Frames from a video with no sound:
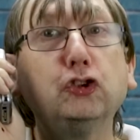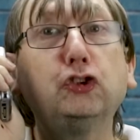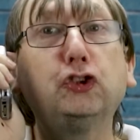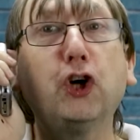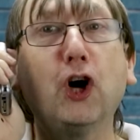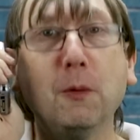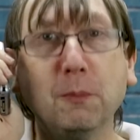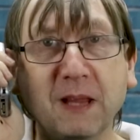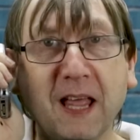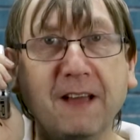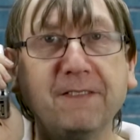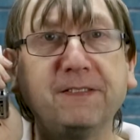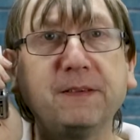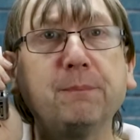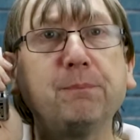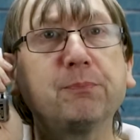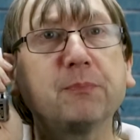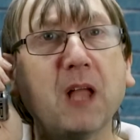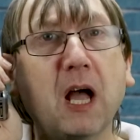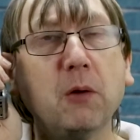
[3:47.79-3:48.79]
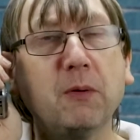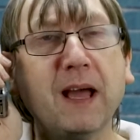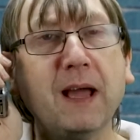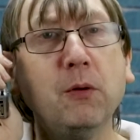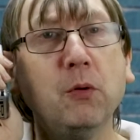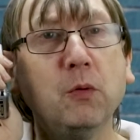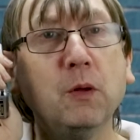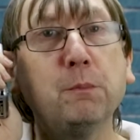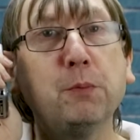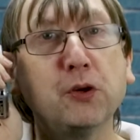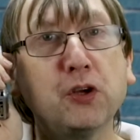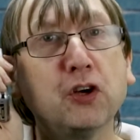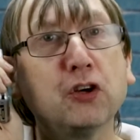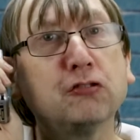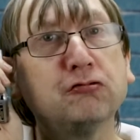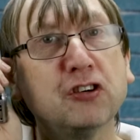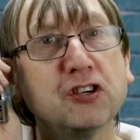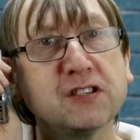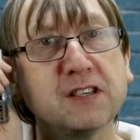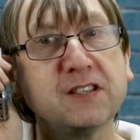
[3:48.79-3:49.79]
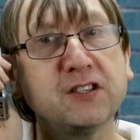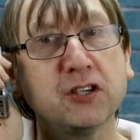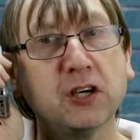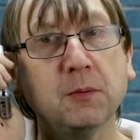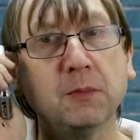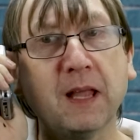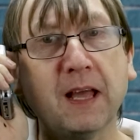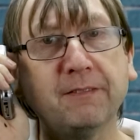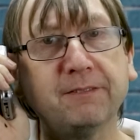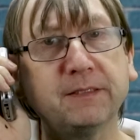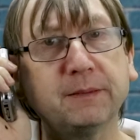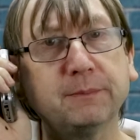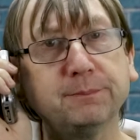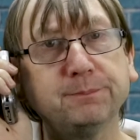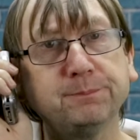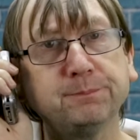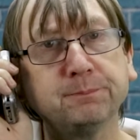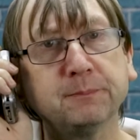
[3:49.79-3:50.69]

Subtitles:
Top left. Okay, we'll put your cross in top left.